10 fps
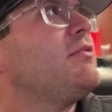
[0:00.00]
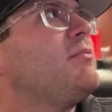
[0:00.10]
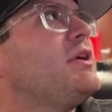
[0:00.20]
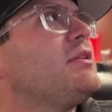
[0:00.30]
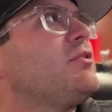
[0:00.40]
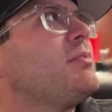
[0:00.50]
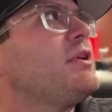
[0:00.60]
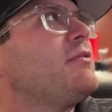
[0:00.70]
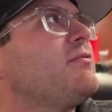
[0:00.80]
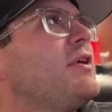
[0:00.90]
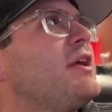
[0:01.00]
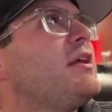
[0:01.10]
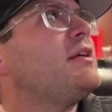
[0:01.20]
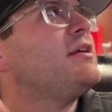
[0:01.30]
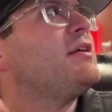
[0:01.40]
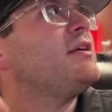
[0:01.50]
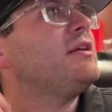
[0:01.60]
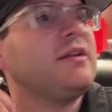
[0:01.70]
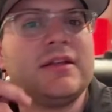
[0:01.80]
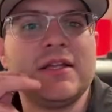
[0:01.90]
give me a little bit of
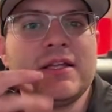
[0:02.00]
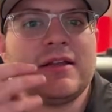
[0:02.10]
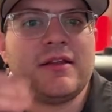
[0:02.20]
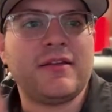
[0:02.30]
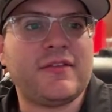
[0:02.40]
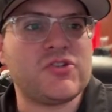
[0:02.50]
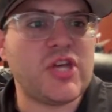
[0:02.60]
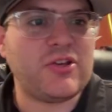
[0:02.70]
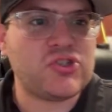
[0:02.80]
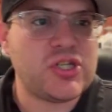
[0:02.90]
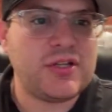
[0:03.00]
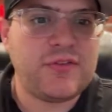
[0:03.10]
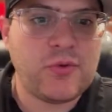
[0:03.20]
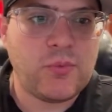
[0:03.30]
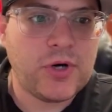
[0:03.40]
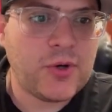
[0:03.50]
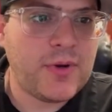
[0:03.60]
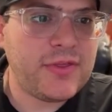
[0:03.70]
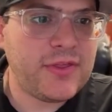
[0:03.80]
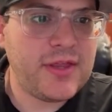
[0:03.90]
suggestions to work
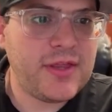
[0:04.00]
with.